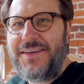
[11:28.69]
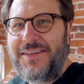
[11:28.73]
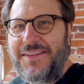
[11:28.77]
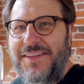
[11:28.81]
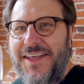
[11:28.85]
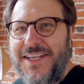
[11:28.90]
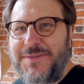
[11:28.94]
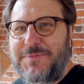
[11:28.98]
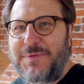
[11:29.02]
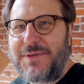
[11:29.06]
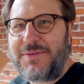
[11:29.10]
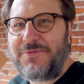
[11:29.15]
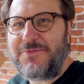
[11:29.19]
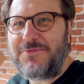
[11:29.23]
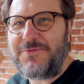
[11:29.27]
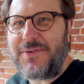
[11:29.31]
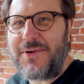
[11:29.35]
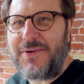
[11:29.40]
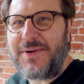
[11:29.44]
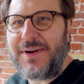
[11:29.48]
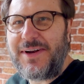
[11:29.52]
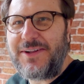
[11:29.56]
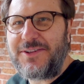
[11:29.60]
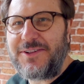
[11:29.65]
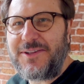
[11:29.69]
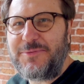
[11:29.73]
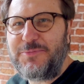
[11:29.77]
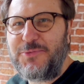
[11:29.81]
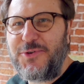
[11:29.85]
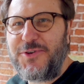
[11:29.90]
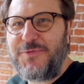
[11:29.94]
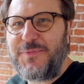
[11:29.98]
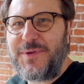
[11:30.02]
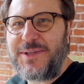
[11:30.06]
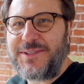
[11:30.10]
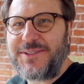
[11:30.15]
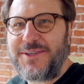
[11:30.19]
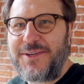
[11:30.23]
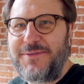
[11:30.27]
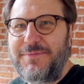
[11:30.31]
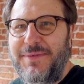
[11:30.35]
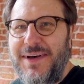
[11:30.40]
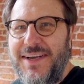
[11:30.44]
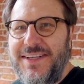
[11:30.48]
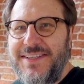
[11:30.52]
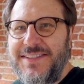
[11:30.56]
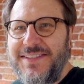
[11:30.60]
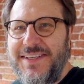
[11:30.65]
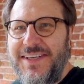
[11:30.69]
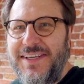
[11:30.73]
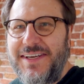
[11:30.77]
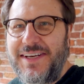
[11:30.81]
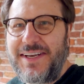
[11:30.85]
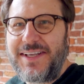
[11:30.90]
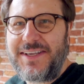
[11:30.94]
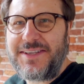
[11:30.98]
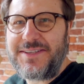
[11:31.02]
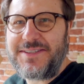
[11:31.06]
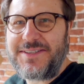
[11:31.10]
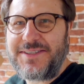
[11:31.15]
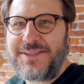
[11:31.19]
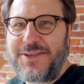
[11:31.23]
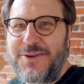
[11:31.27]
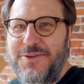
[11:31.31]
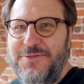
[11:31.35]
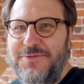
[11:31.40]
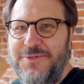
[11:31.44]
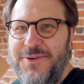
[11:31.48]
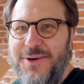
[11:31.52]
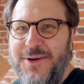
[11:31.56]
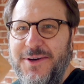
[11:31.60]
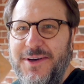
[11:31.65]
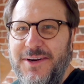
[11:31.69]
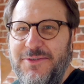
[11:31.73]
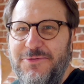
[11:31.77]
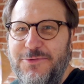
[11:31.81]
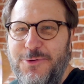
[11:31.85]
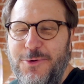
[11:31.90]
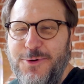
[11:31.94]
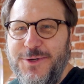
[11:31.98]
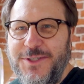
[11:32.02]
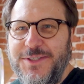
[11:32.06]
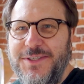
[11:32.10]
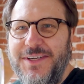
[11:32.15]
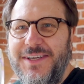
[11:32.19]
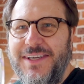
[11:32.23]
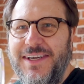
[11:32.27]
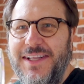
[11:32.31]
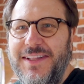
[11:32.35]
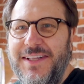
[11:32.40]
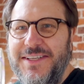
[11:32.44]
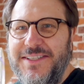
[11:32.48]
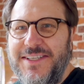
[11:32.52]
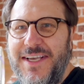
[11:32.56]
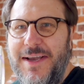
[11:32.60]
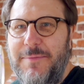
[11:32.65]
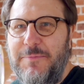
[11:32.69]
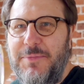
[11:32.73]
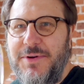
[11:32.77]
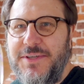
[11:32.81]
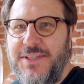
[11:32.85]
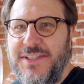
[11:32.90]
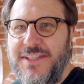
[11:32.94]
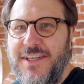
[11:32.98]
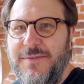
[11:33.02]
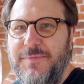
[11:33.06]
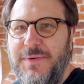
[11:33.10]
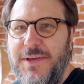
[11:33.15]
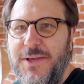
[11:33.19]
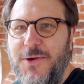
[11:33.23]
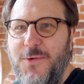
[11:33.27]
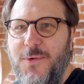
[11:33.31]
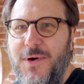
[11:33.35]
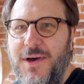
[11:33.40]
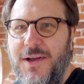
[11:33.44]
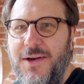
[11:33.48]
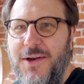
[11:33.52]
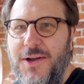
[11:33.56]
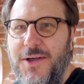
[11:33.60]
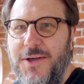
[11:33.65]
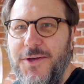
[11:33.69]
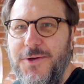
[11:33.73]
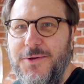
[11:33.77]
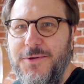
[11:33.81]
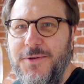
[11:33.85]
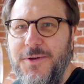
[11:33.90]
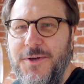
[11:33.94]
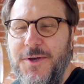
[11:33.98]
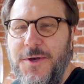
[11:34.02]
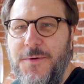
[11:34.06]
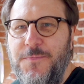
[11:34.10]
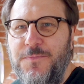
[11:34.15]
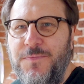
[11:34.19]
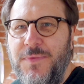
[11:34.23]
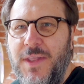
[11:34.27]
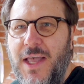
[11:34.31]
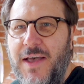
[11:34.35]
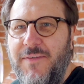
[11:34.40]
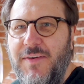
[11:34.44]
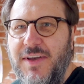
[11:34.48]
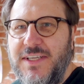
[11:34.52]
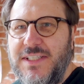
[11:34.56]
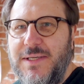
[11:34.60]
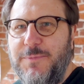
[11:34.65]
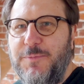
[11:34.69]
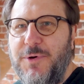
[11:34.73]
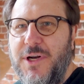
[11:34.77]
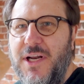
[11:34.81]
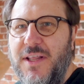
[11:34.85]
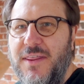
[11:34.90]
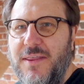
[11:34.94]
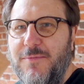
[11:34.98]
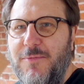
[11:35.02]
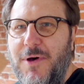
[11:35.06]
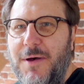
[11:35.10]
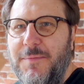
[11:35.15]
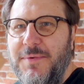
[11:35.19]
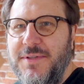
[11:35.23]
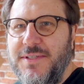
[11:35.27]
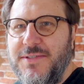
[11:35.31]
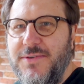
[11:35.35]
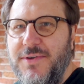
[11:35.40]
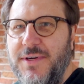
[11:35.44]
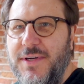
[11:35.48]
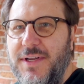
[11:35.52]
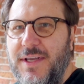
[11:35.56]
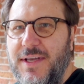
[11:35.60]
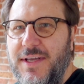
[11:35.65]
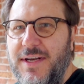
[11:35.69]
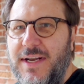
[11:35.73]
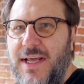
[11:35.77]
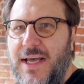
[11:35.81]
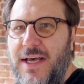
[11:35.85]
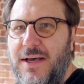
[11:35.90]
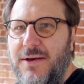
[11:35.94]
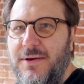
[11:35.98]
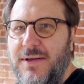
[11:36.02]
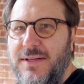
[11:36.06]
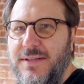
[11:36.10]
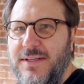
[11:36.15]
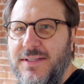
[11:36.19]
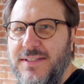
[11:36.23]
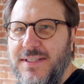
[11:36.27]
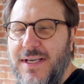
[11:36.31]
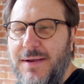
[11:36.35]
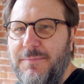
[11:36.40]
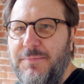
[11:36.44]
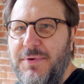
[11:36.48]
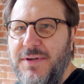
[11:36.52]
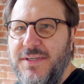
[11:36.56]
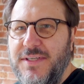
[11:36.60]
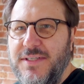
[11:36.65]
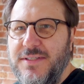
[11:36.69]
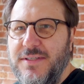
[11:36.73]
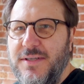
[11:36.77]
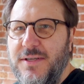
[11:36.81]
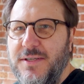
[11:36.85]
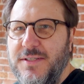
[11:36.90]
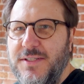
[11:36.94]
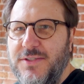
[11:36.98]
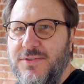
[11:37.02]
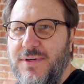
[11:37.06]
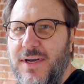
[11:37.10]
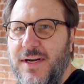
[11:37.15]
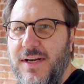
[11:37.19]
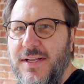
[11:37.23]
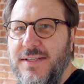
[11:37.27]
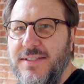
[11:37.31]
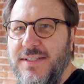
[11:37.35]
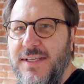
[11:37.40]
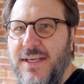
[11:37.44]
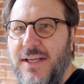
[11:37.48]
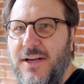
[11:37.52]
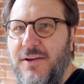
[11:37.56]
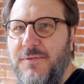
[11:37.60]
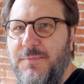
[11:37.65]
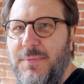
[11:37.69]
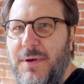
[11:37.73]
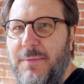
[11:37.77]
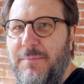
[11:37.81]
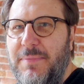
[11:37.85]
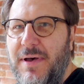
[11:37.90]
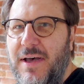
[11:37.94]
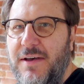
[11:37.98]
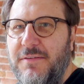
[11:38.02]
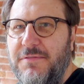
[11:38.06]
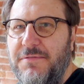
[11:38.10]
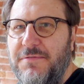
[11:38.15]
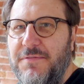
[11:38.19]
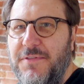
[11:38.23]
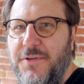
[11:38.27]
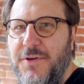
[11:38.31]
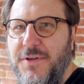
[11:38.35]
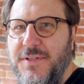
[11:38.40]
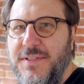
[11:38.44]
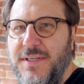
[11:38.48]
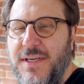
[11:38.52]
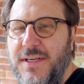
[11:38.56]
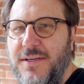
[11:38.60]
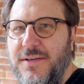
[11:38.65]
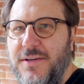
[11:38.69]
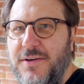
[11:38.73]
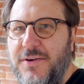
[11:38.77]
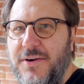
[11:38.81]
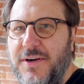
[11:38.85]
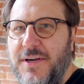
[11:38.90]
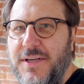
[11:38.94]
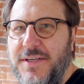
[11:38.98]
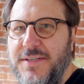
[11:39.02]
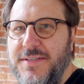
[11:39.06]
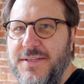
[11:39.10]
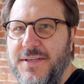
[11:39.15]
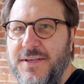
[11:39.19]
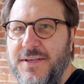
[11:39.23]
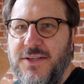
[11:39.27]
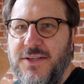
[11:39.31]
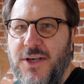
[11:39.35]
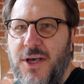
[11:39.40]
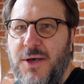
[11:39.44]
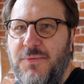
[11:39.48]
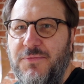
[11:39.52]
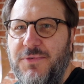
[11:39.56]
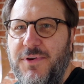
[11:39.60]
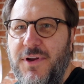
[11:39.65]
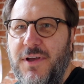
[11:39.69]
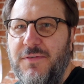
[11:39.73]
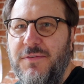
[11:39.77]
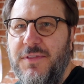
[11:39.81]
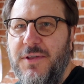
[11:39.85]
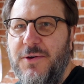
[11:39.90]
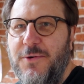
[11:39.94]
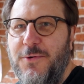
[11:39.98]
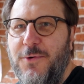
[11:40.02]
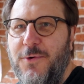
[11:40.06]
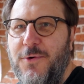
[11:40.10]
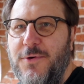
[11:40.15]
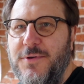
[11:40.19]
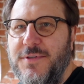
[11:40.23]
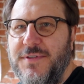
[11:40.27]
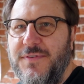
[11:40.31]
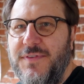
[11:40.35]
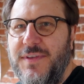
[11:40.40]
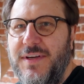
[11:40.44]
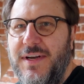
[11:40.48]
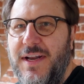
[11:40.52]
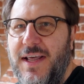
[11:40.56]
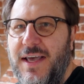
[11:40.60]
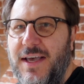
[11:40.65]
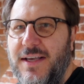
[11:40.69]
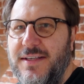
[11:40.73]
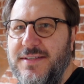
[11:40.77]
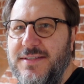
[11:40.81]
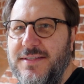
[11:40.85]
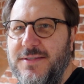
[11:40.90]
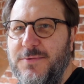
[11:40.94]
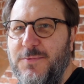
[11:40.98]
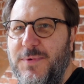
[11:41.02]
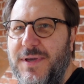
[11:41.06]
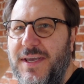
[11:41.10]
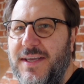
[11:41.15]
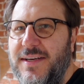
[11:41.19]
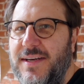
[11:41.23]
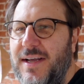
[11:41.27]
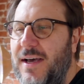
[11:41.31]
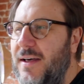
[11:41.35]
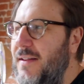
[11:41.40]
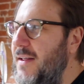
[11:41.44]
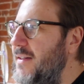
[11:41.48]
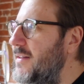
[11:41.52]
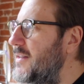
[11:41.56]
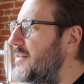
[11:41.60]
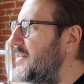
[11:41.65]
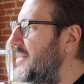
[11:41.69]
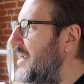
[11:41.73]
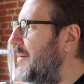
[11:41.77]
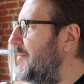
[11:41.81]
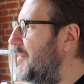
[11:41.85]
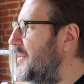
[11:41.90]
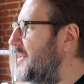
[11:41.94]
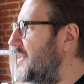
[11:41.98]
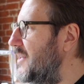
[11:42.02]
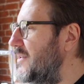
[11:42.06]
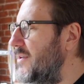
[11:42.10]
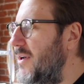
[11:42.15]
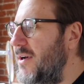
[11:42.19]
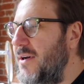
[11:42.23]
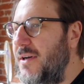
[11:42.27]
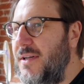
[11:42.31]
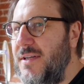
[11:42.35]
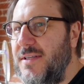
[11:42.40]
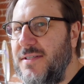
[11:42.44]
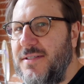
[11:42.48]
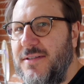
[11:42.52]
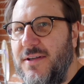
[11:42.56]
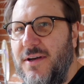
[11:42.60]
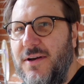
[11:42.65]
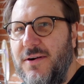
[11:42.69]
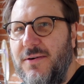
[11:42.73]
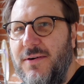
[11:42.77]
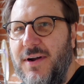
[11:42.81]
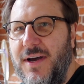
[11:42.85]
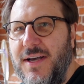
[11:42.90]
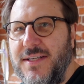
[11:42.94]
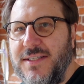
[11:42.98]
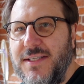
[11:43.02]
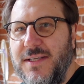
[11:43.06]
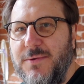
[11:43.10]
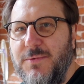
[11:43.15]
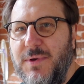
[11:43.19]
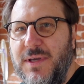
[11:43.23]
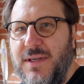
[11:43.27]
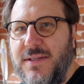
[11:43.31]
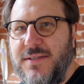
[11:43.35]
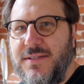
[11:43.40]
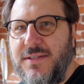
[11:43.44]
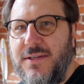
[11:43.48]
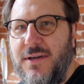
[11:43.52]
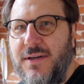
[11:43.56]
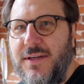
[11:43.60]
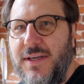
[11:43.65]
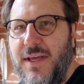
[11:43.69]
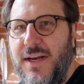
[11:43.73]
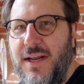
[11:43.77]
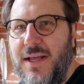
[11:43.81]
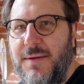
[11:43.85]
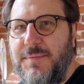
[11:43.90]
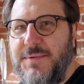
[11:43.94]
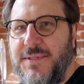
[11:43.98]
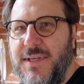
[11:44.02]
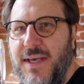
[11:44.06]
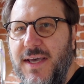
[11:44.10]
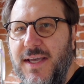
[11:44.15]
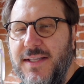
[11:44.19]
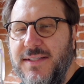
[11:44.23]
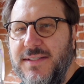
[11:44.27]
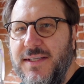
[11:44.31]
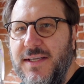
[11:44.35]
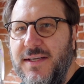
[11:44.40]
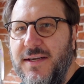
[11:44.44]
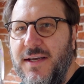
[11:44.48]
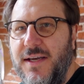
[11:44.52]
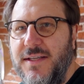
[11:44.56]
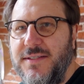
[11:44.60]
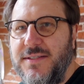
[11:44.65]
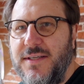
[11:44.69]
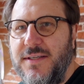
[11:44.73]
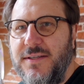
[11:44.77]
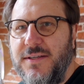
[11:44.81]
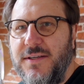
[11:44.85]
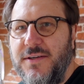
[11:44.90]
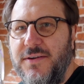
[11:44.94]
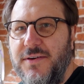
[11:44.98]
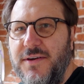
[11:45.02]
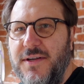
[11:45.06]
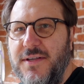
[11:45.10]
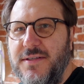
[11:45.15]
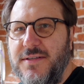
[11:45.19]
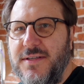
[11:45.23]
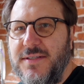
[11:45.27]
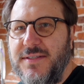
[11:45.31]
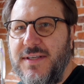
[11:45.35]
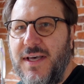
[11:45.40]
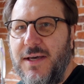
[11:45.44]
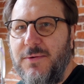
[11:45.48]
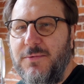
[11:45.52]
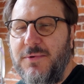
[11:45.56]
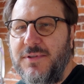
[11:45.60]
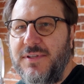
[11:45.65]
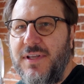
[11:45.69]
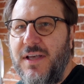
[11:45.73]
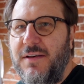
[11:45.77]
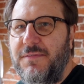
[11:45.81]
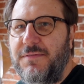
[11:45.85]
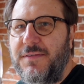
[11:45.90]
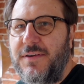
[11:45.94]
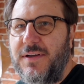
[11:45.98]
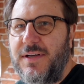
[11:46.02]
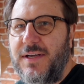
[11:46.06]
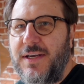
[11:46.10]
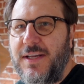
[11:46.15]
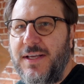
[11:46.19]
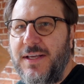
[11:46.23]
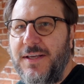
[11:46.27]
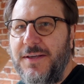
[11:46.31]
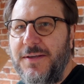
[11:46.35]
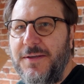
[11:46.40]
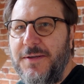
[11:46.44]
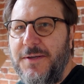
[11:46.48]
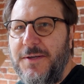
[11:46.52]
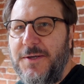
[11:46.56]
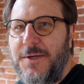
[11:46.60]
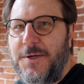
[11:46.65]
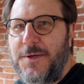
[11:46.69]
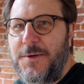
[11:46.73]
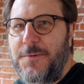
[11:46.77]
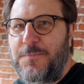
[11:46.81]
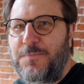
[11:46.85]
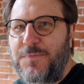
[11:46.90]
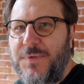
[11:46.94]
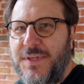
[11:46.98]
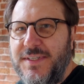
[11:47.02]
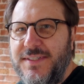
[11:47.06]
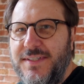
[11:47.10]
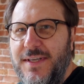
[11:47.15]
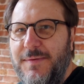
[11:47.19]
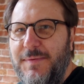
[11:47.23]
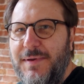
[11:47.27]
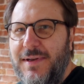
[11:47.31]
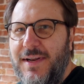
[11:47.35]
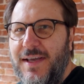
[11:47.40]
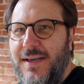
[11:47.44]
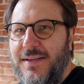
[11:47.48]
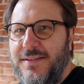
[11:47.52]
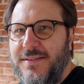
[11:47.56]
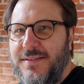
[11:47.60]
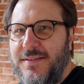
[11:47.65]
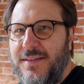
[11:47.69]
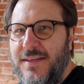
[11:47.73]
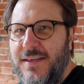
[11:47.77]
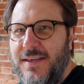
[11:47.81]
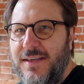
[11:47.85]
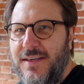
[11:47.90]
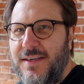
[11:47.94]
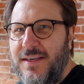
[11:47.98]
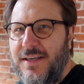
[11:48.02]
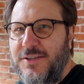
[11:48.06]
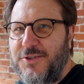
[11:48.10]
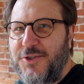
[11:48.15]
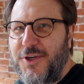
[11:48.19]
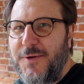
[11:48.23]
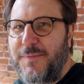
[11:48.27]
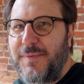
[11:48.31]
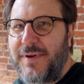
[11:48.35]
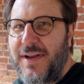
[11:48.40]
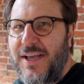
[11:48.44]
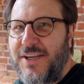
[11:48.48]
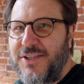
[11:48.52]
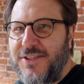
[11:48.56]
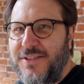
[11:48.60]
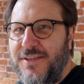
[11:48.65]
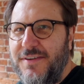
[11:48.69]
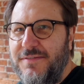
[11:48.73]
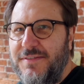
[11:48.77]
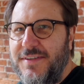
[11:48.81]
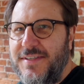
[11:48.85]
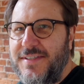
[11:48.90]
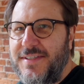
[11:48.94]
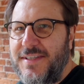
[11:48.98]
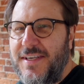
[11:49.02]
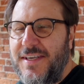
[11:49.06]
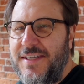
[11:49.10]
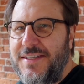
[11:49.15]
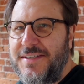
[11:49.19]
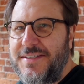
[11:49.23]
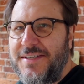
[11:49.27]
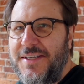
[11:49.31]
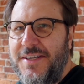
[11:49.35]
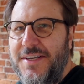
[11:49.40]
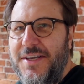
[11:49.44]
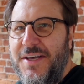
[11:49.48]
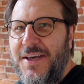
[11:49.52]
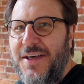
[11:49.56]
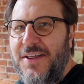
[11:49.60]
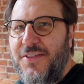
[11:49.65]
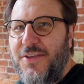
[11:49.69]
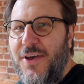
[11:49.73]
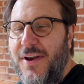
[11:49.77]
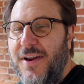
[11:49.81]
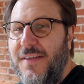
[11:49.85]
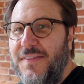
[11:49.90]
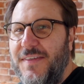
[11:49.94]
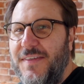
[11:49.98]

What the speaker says: There's been very little movement on my seedlings so far. Unfortunately, the temperatures have been quite low. I've actually put a thermometer in here now, and the temperatures are struggling to get above 13 degrees. hopefully over the course of the next week, now that the temperatures are going to start rising, we can start getting up to 18, 19 degrees, because that will definitely stimulate the germination of the seeds. The only